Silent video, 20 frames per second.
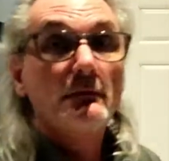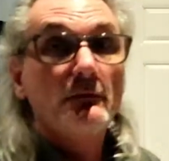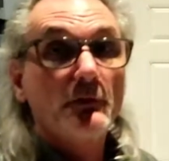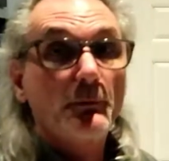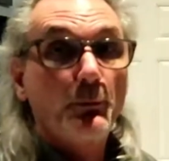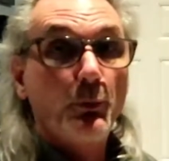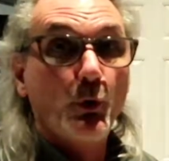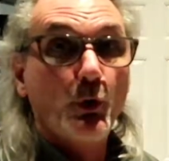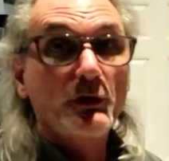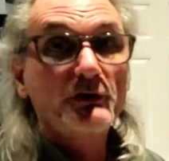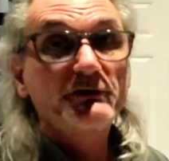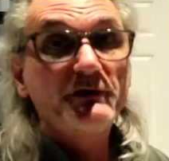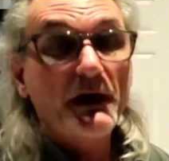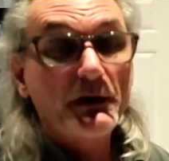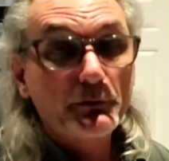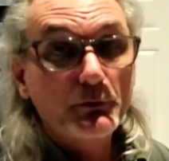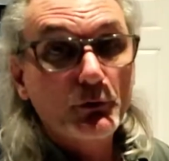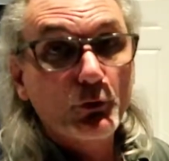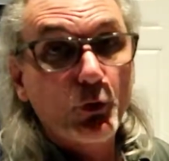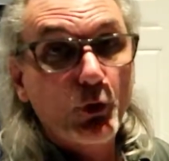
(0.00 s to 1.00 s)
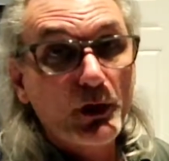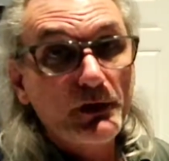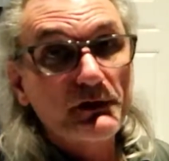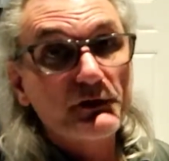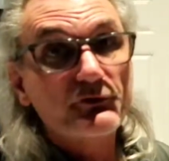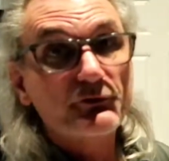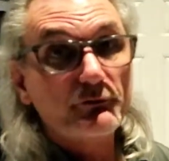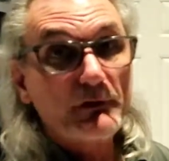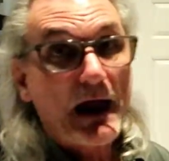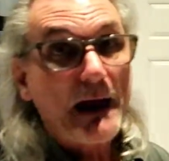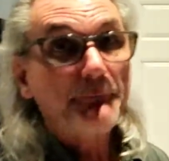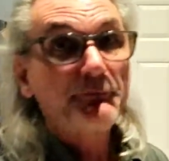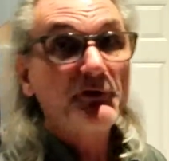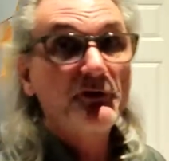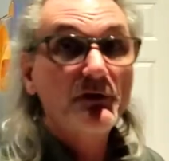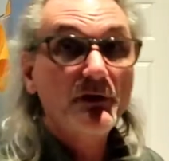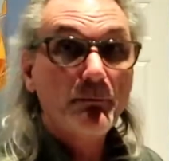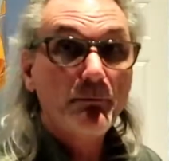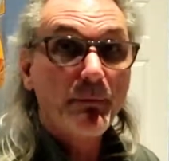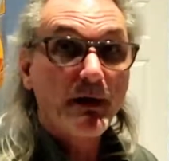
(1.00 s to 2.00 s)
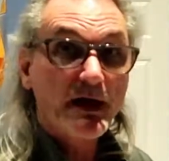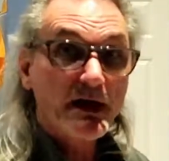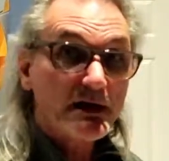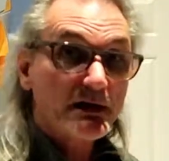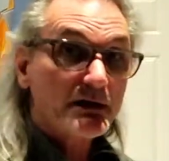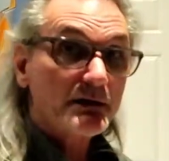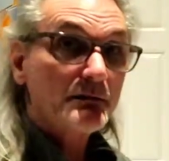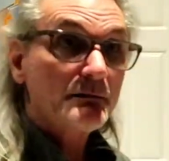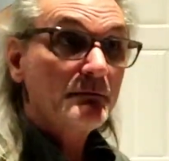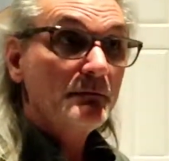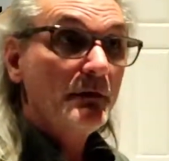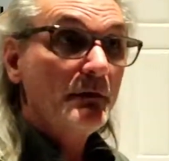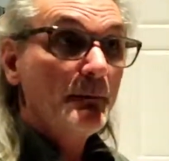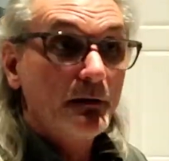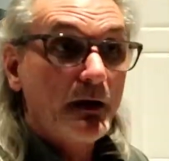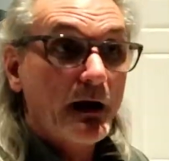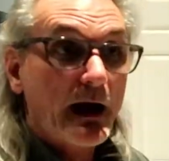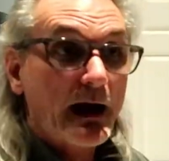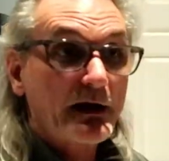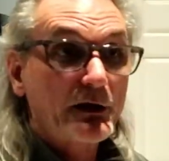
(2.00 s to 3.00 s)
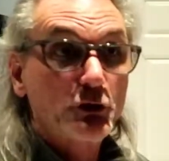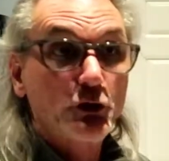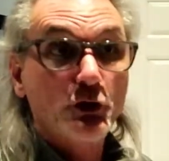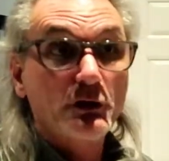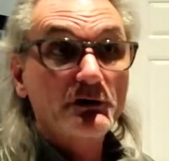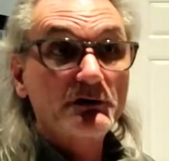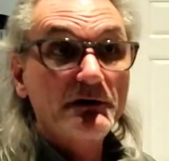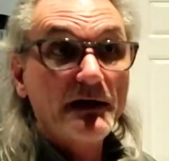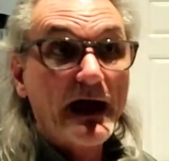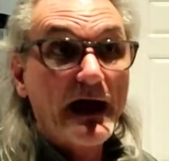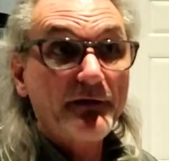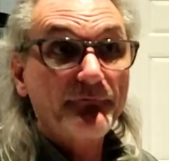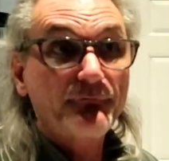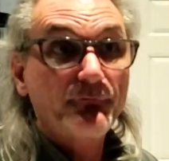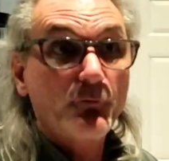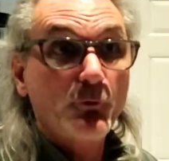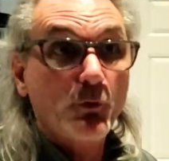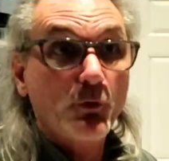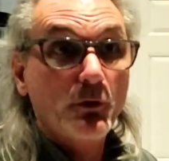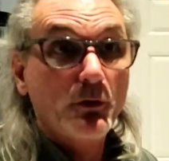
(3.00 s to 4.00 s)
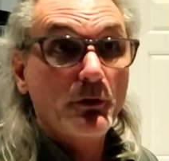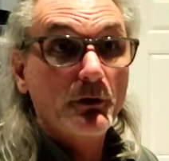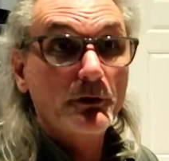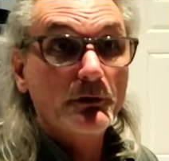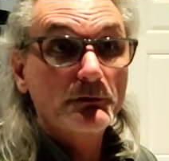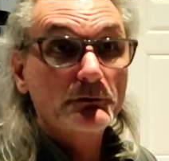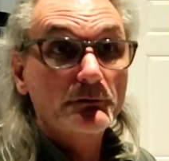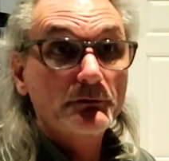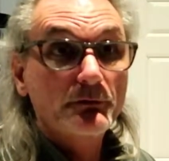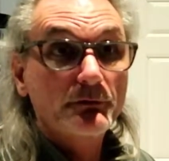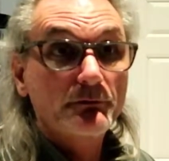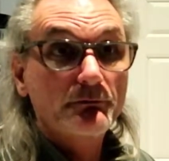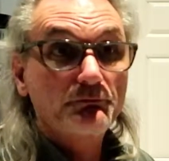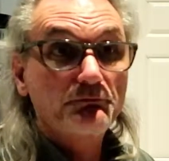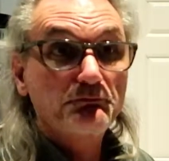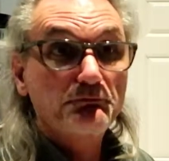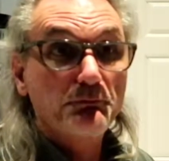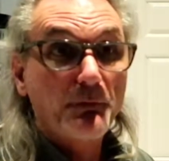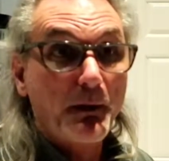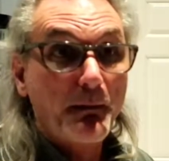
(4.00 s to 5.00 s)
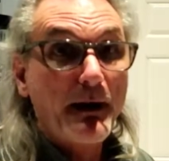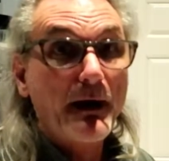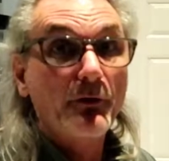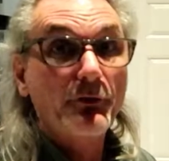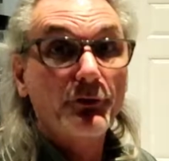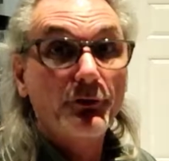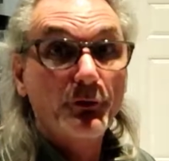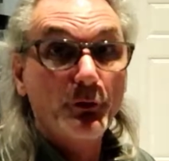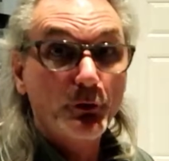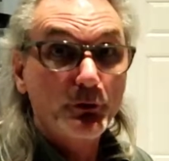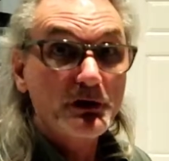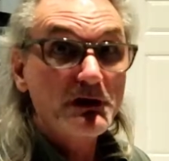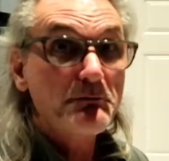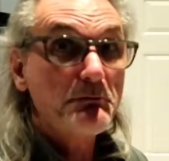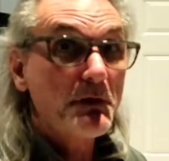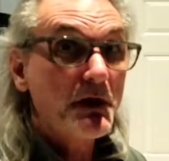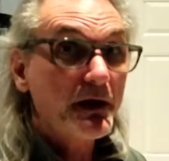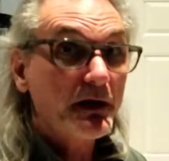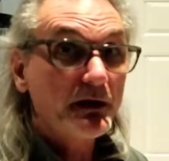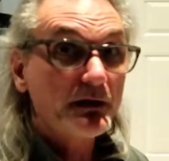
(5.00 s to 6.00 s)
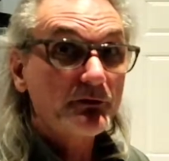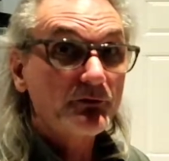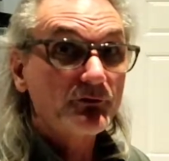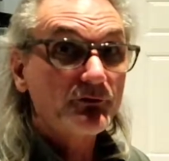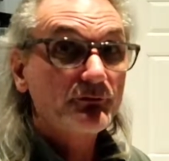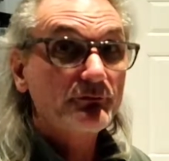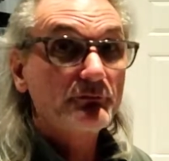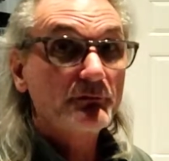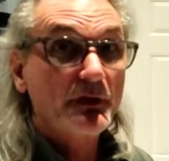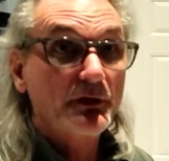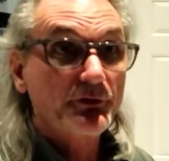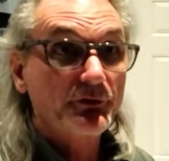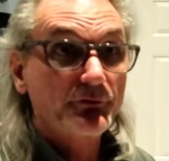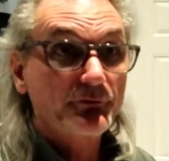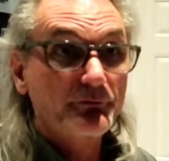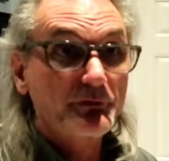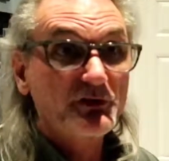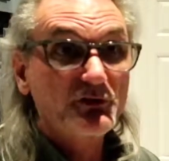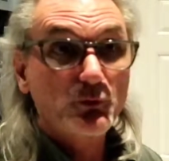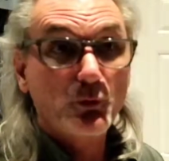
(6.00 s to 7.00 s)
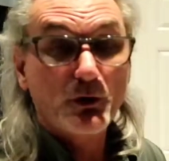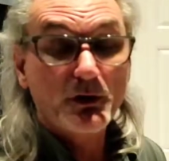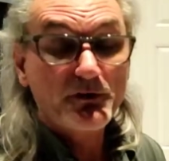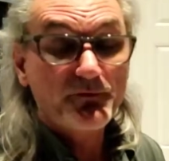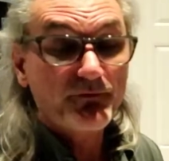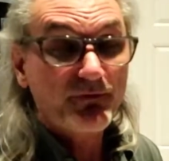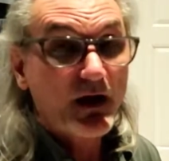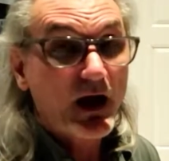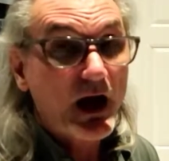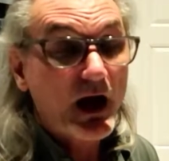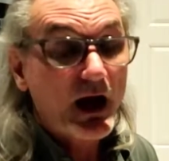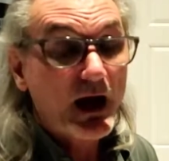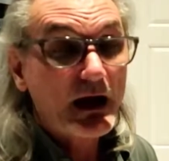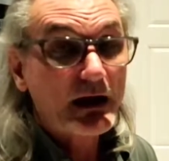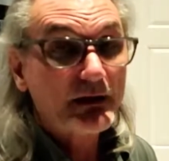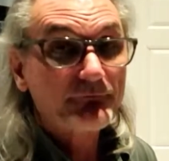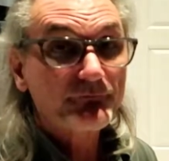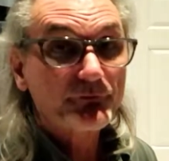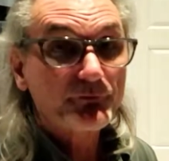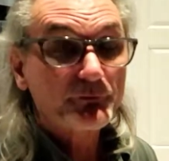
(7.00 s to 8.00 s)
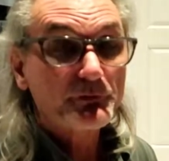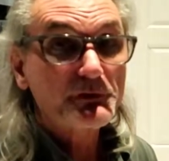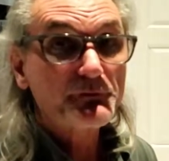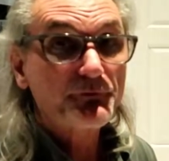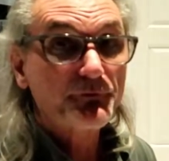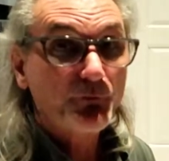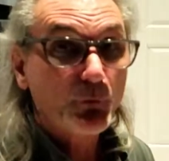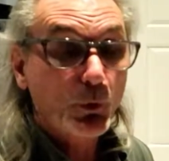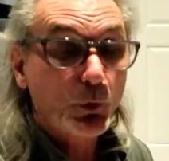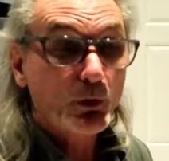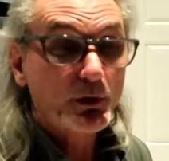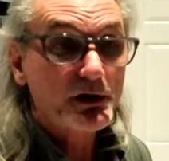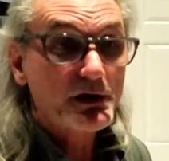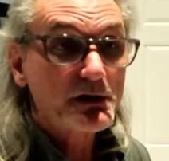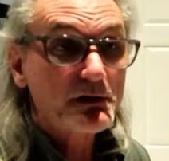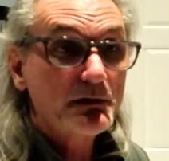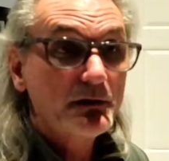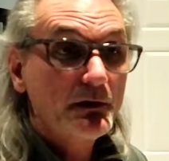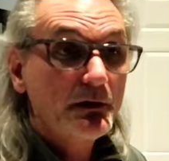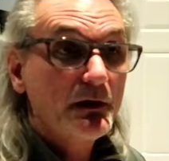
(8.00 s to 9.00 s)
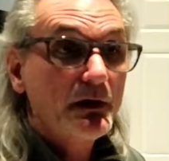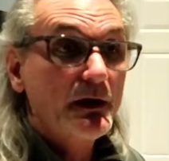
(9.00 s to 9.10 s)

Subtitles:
The pork tenderloin that's wrapped in the bacon, I cooked that for about 30 minutes at 325, 340.